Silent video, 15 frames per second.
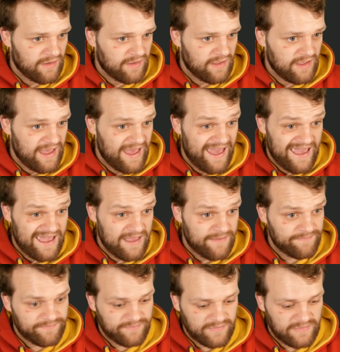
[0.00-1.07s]
a
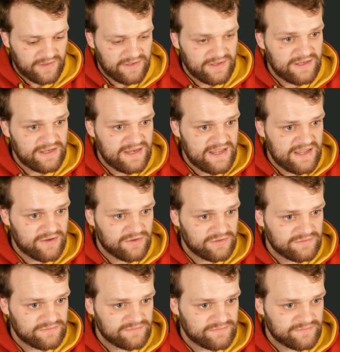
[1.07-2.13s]
neon
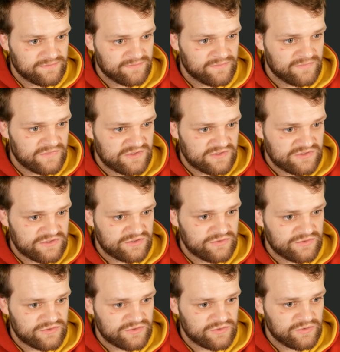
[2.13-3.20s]

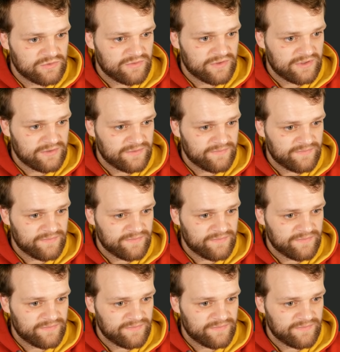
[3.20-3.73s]
tutorial.